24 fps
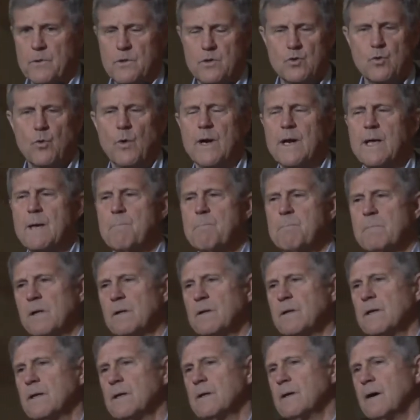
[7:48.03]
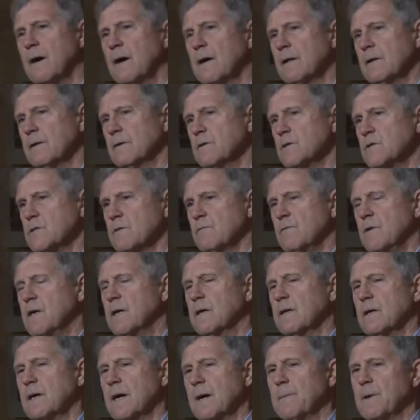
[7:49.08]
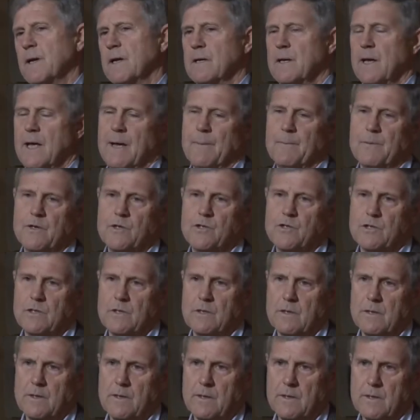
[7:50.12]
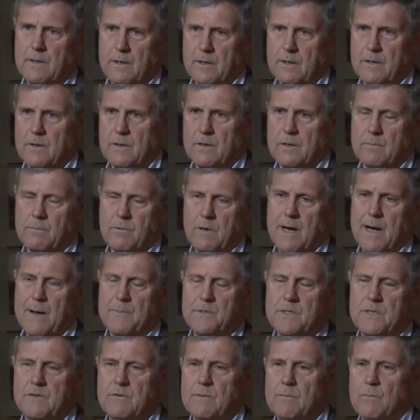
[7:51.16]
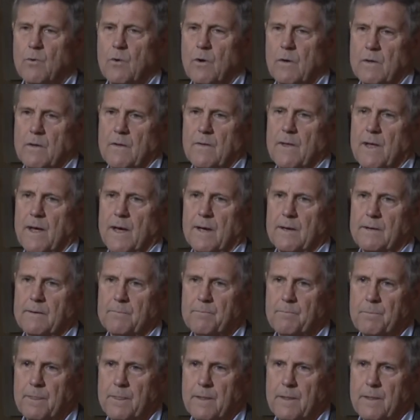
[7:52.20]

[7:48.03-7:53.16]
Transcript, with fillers: $20 billion of economic damage occurred, perhaps even more than that.